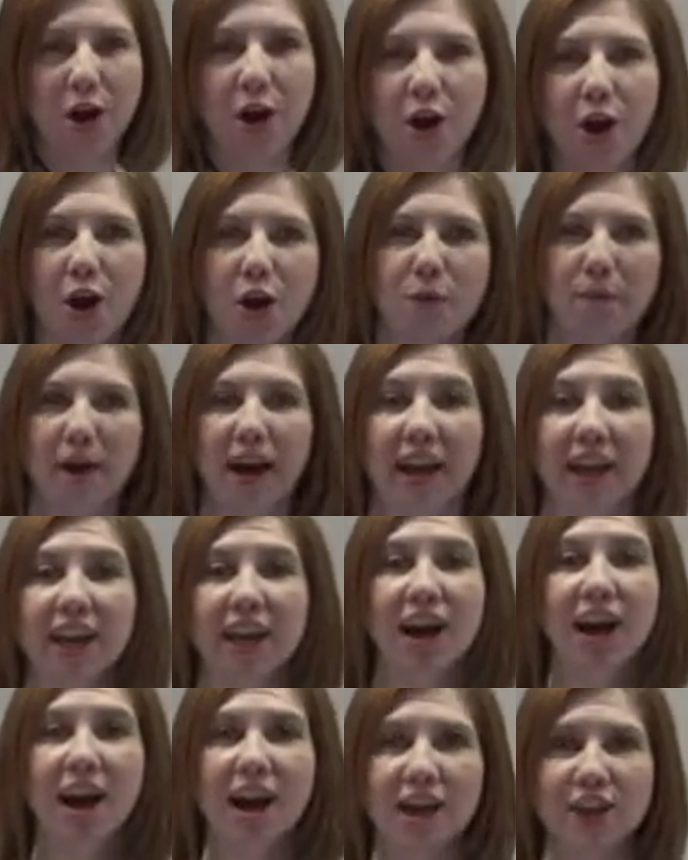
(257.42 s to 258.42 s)
Oh my
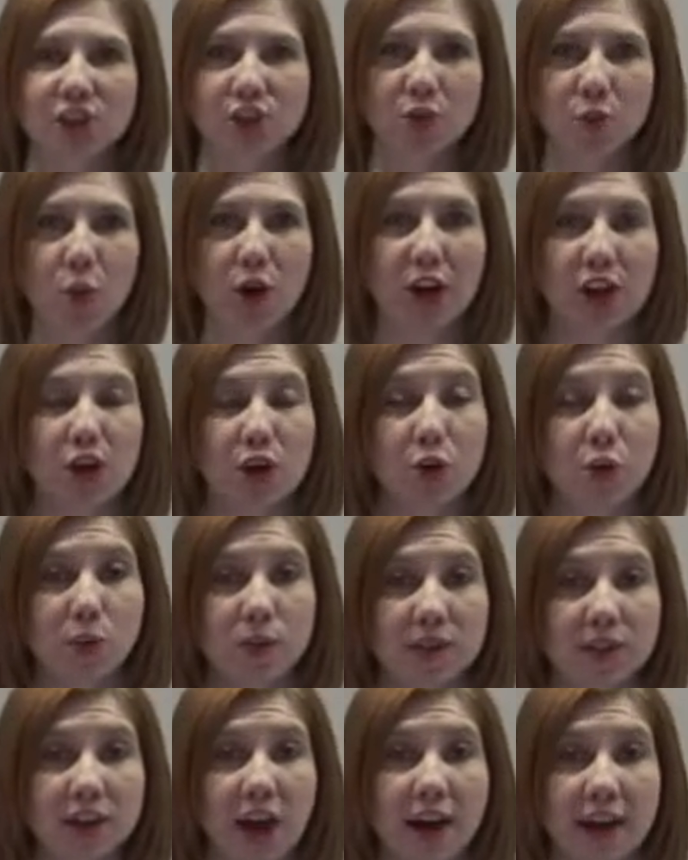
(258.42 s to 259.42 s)
gosh, what a
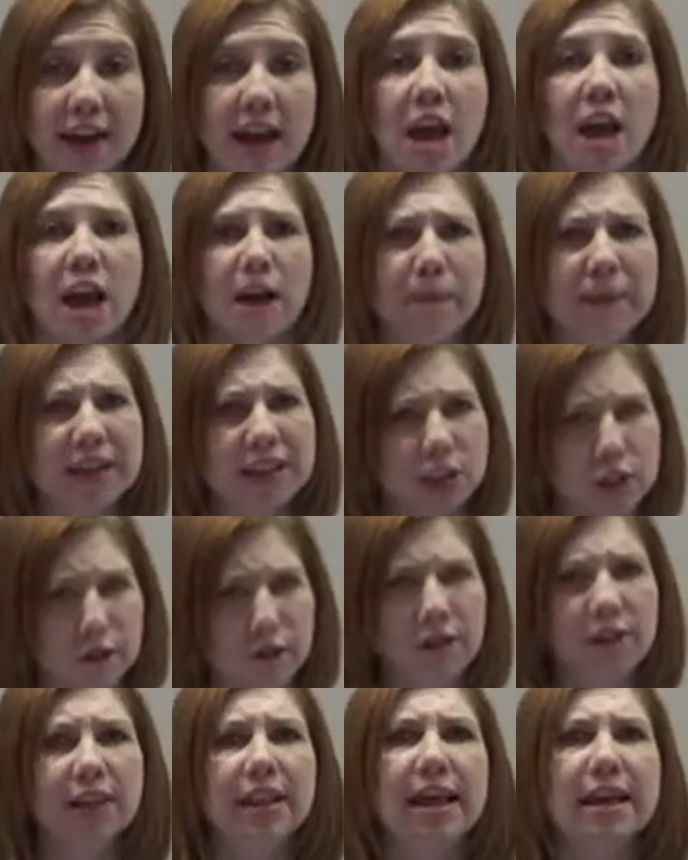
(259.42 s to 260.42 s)
cool song. It makes you
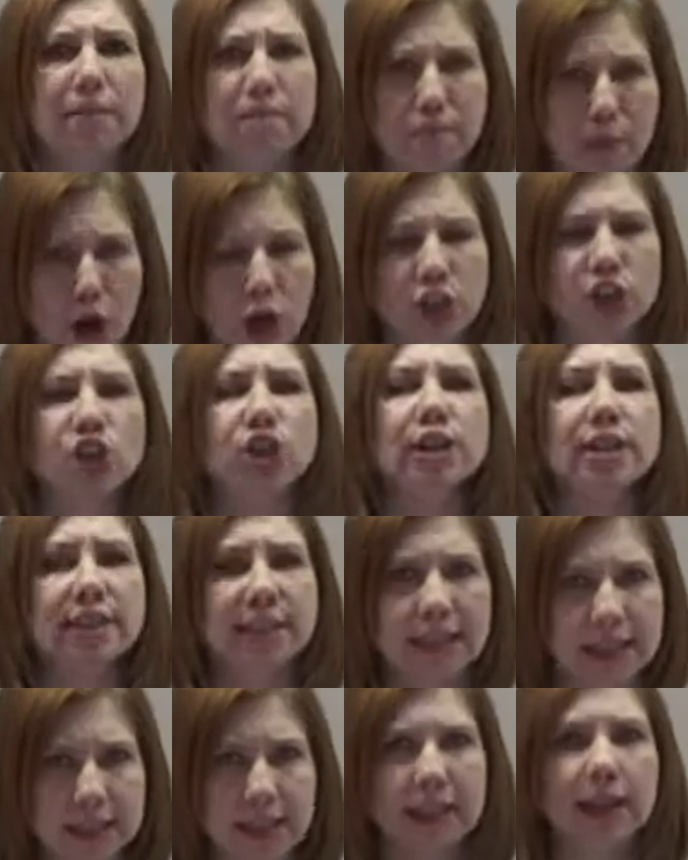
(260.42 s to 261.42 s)
feel like marching,
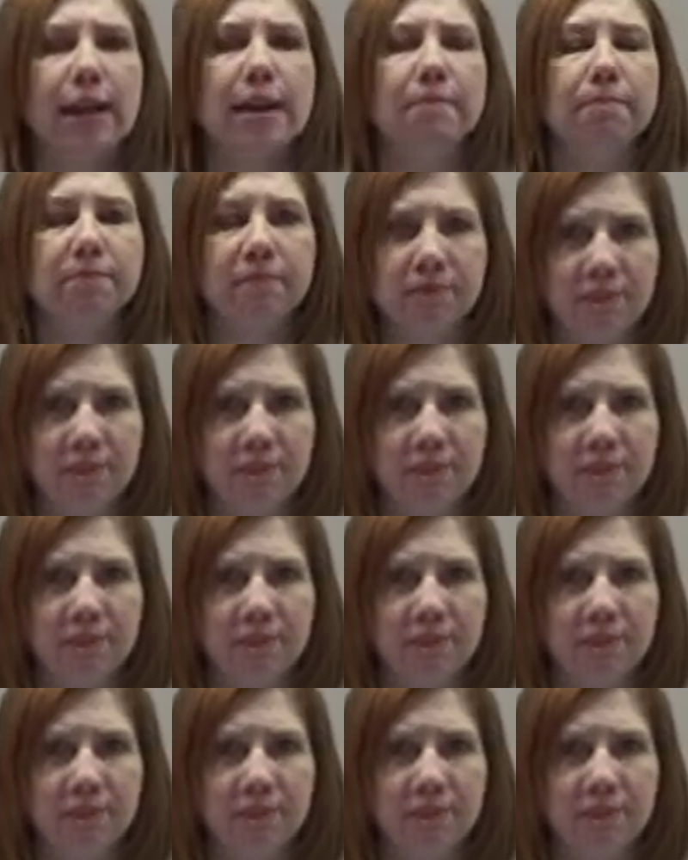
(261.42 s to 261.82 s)
doesn't it?